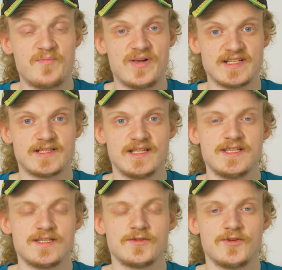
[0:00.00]
But at
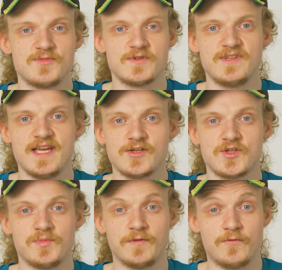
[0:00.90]
least in terms of the
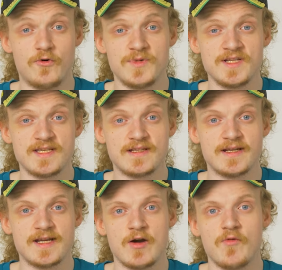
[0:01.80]
actual performance and
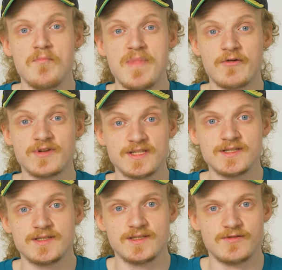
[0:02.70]
like how
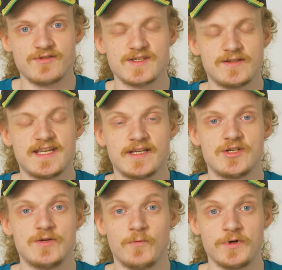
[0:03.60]
merited the result
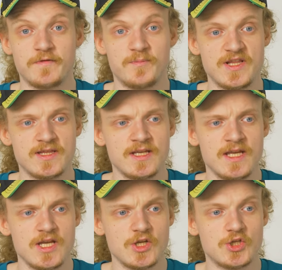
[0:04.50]
actually would have been,
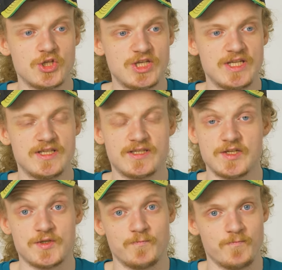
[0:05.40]

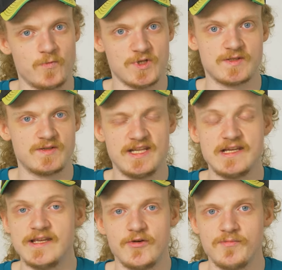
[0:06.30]
this was
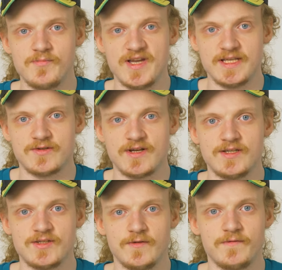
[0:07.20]
clearly her best
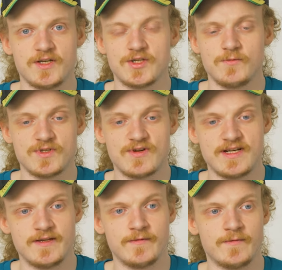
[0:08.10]
race so far. She was
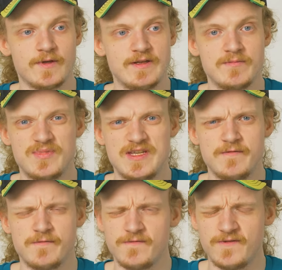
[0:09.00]
running in
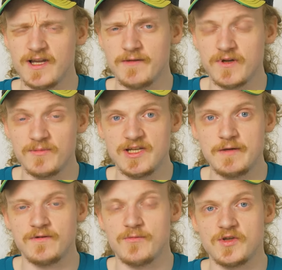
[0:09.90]
P5, I
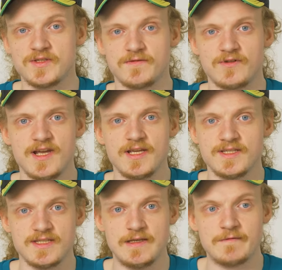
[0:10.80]
believe, for most of the
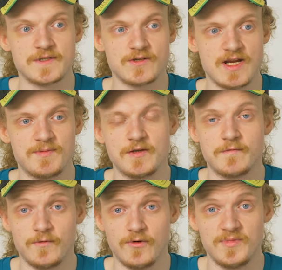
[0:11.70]
race, even scrapping
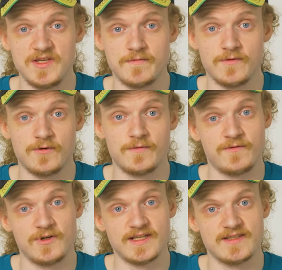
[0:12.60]
for P4
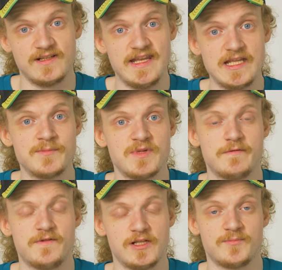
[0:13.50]
for like the lead
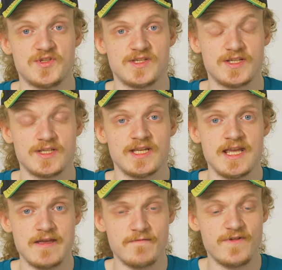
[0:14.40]
midfield position.
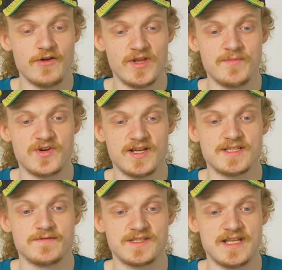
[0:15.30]
Very
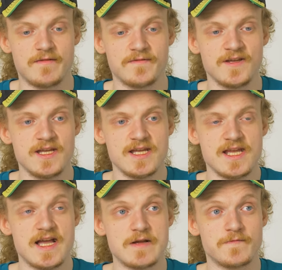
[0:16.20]
impressive stuff.
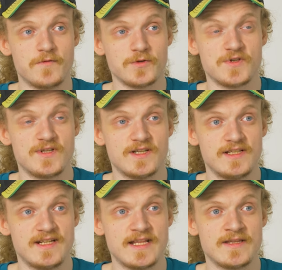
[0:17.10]

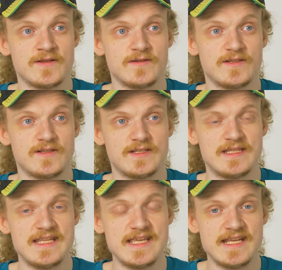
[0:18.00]
Unfortunately then,
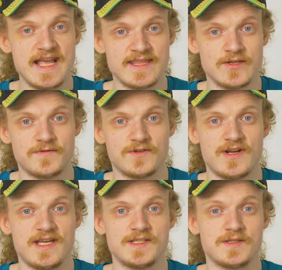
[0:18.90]
near the end of the
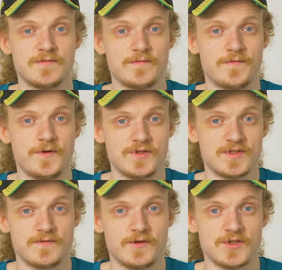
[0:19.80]
race, first
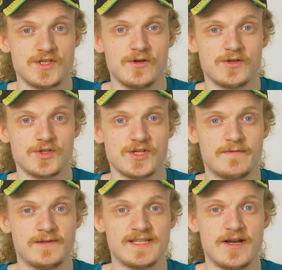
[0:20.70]
of all, she got
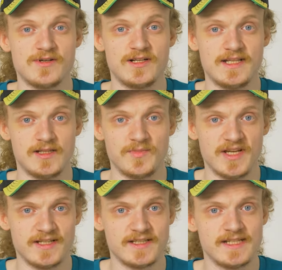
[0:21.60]
shuffled down a little
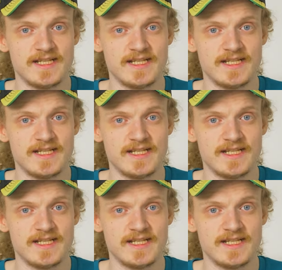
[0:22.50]
bit.